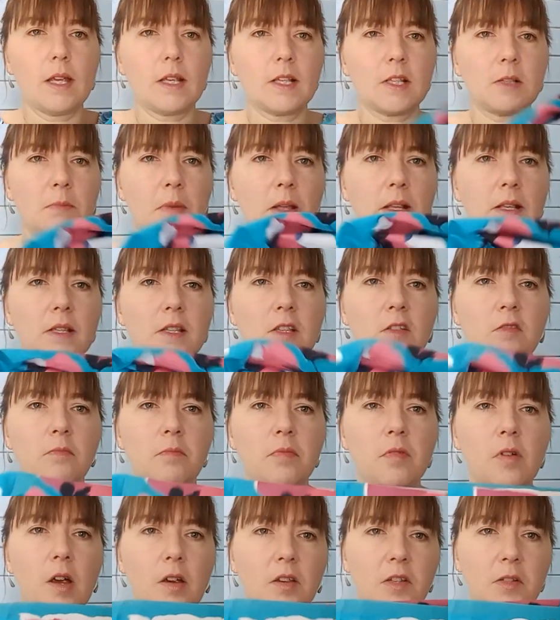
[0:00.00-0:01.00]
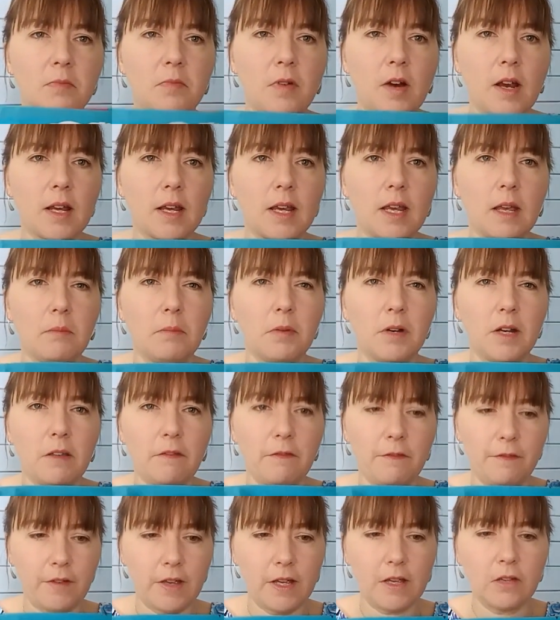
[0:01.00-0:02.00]
expensive price bracket, but
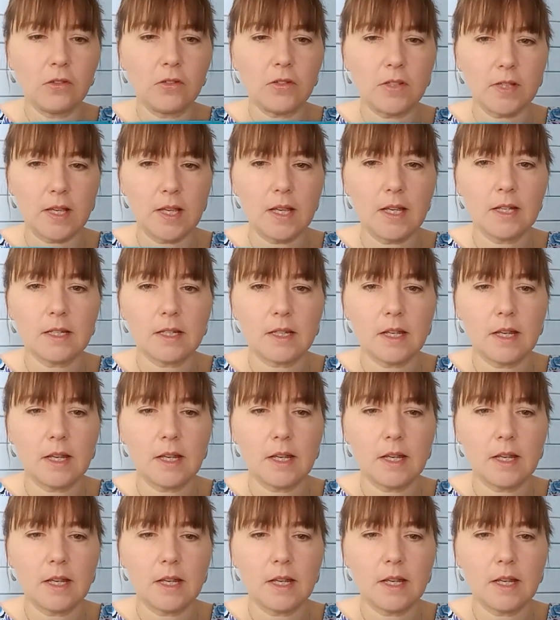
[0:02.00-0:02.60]
it feels it.